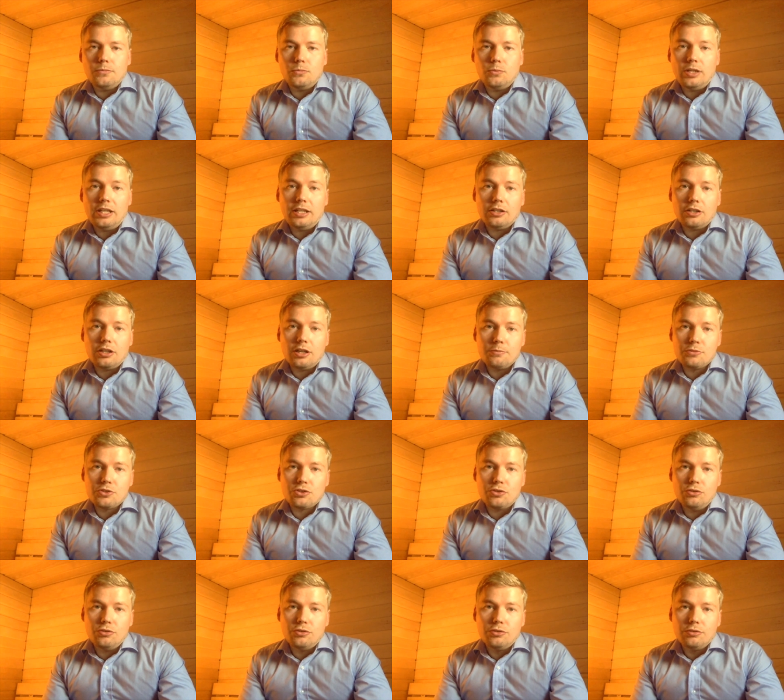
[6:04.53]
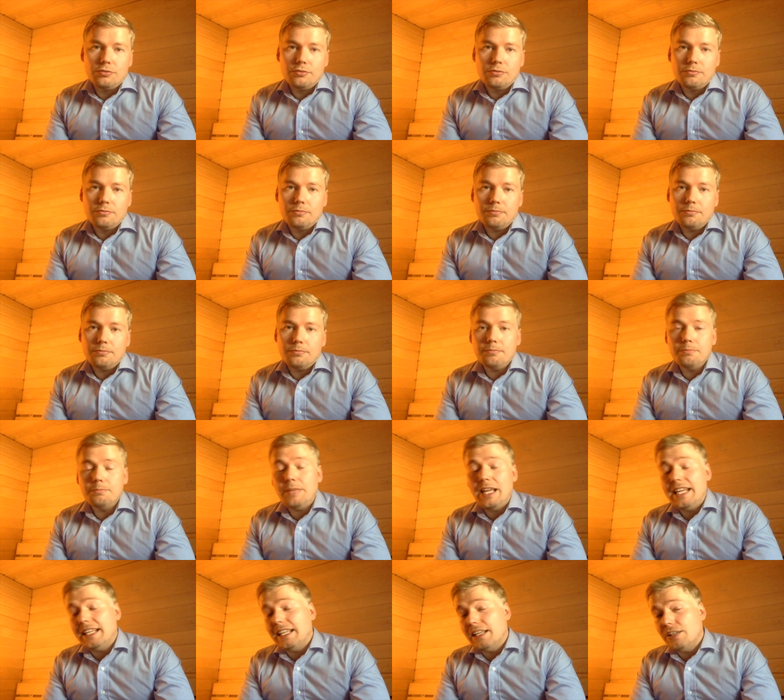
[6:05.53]
when it comes to
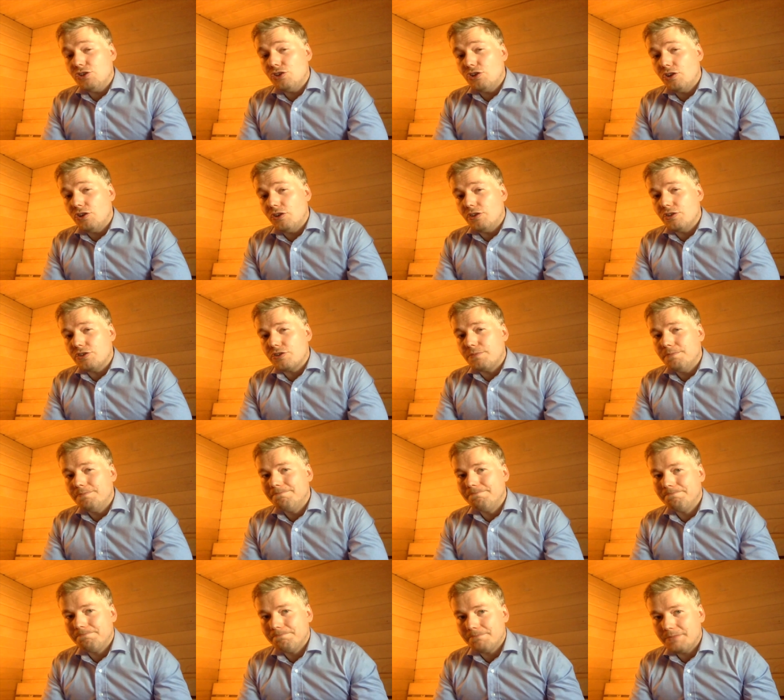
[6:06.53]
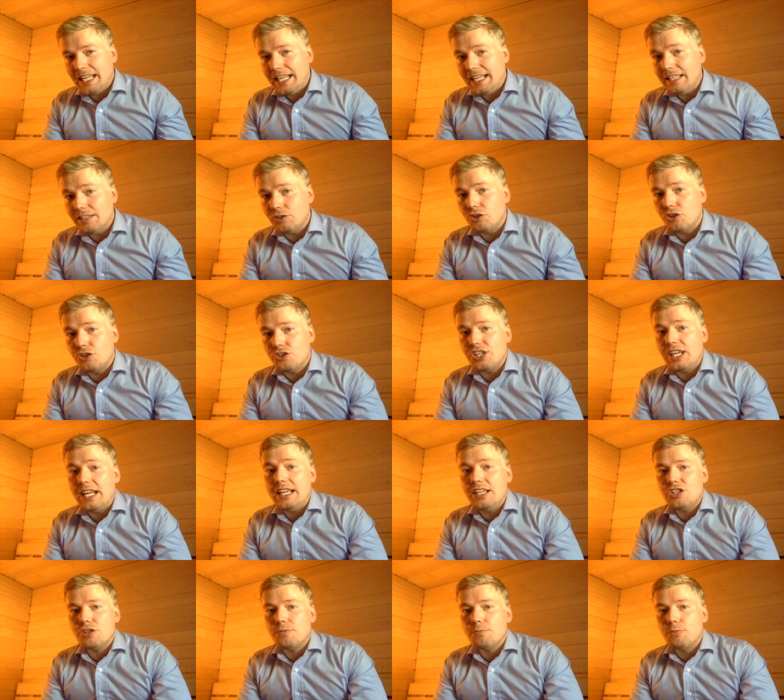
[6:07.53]
making journals
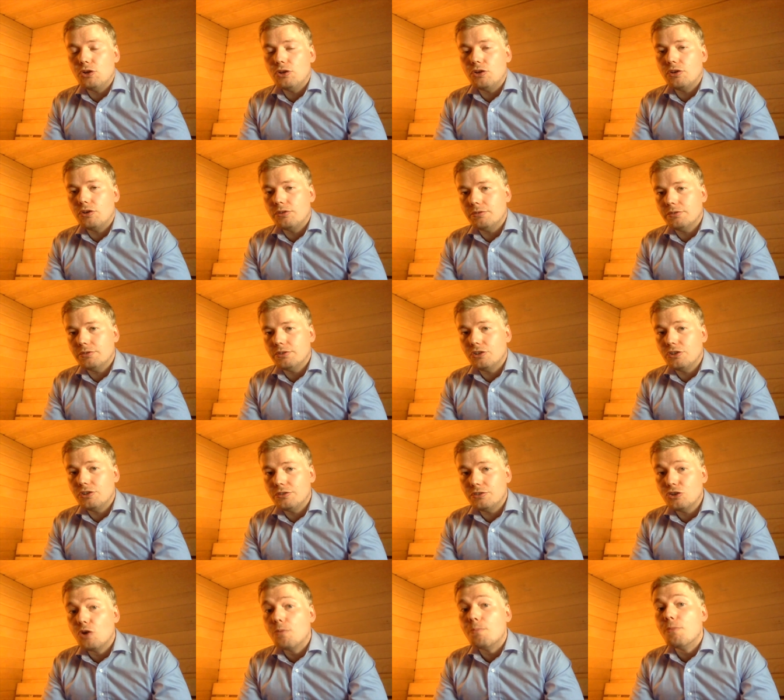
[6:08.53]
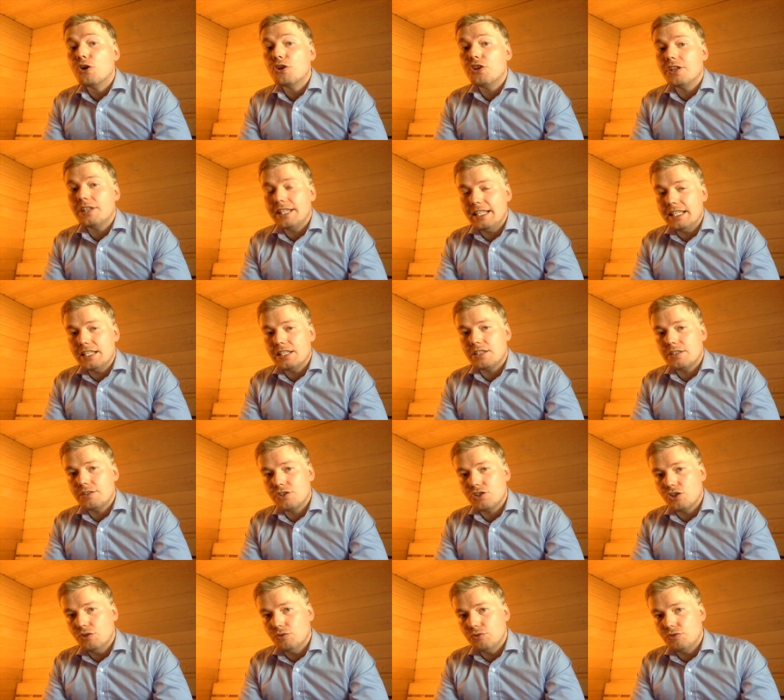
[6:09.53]
interchangeable or commodities,
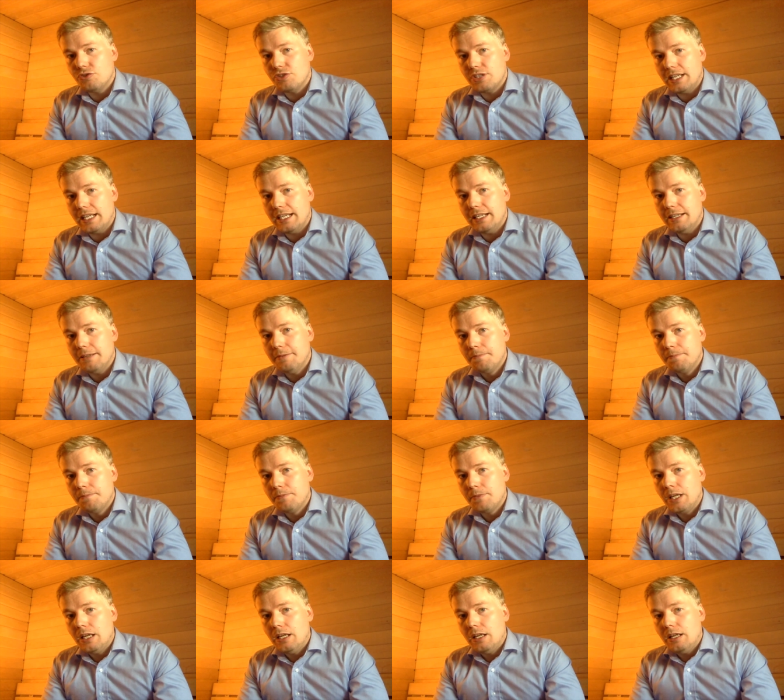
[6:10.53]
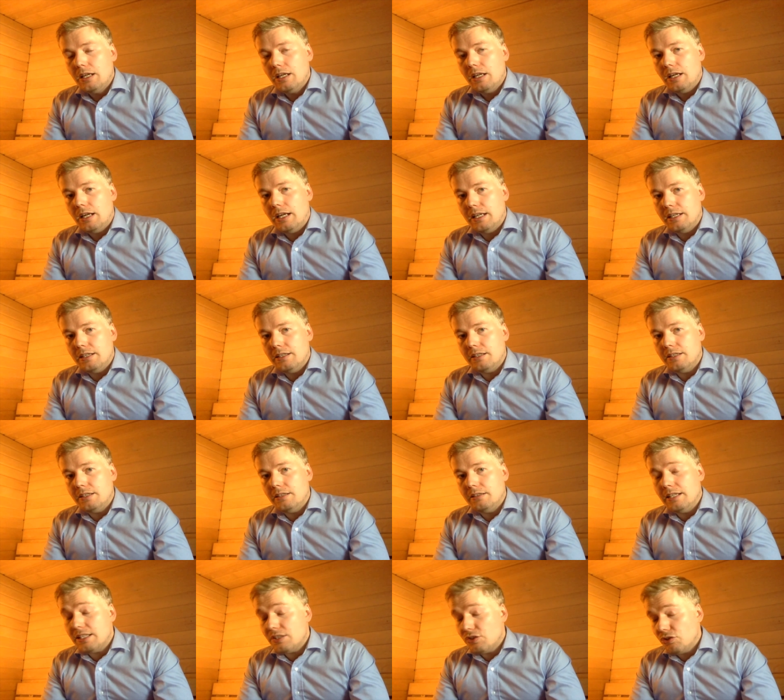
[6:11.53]
so to say. And
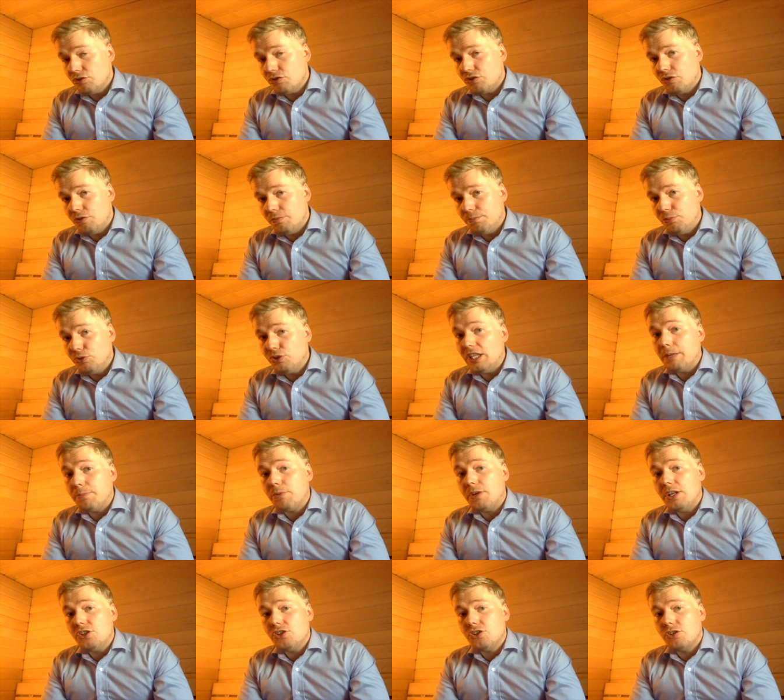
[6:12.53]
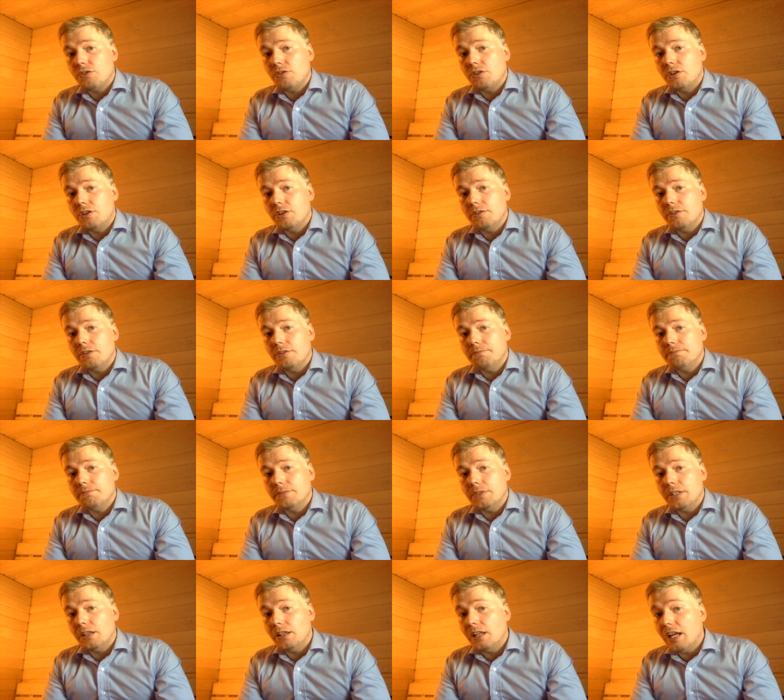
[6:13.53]
that's also putting pressure on
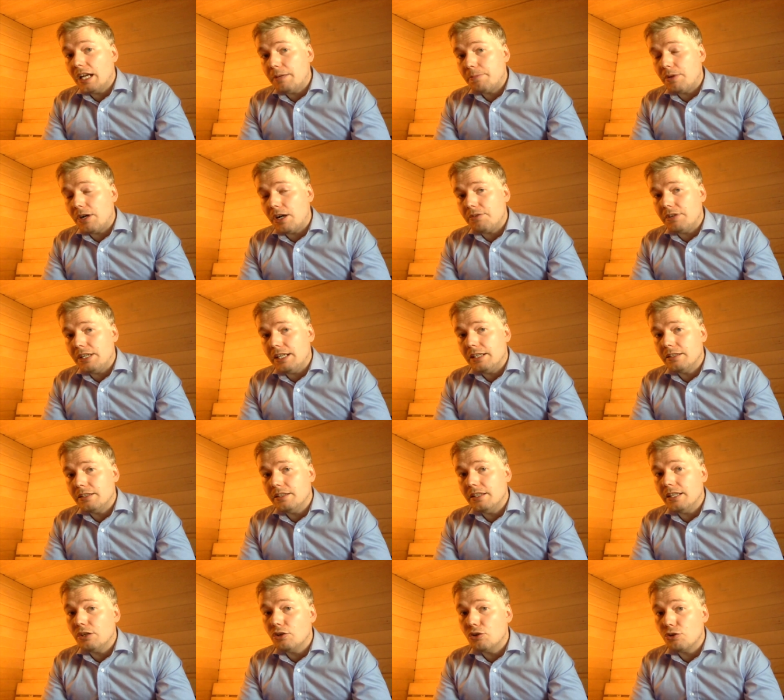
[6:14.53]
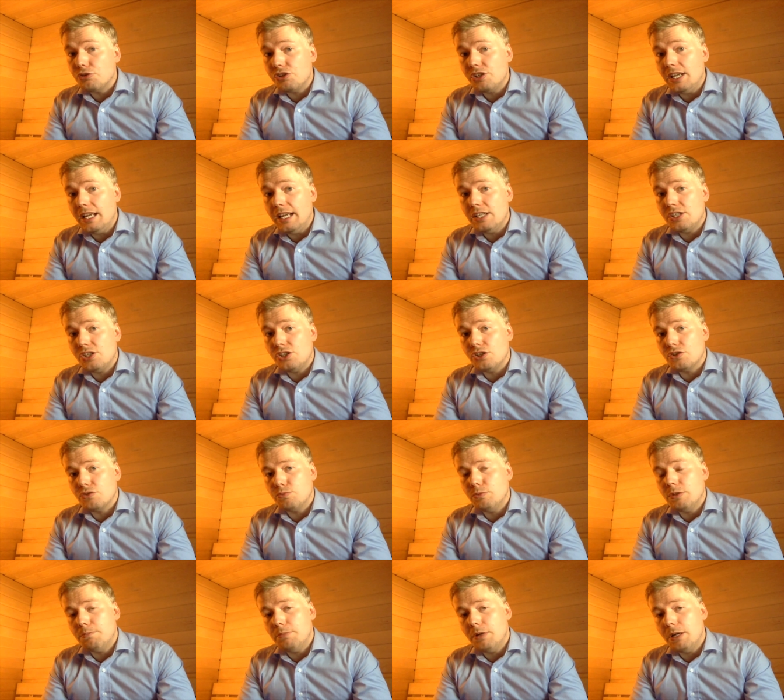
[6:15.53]
library
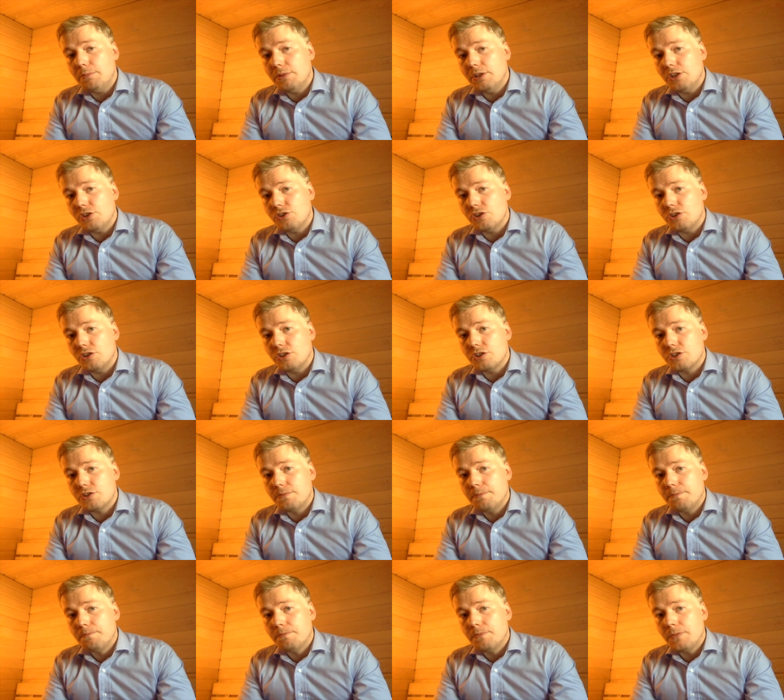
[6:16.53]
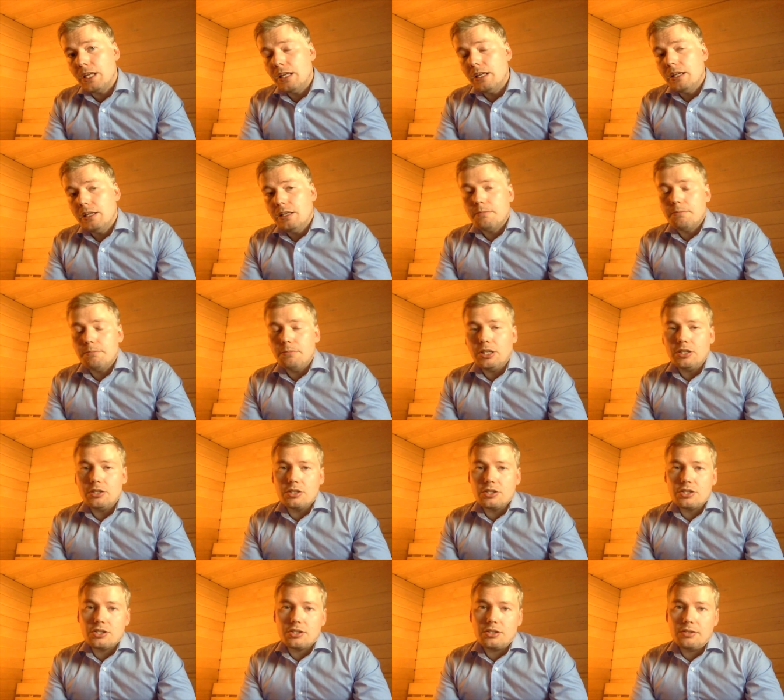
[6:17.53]
negotiations with publishers
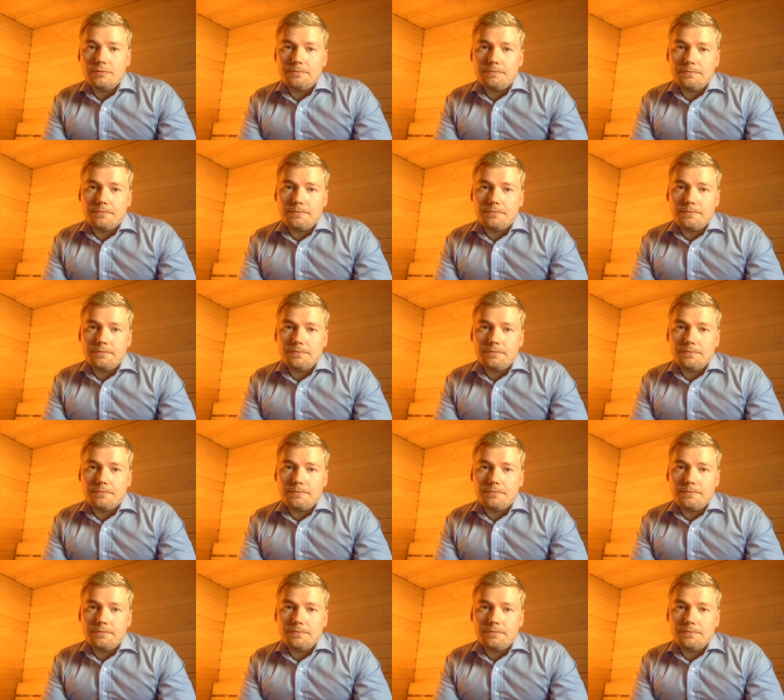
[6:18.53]
because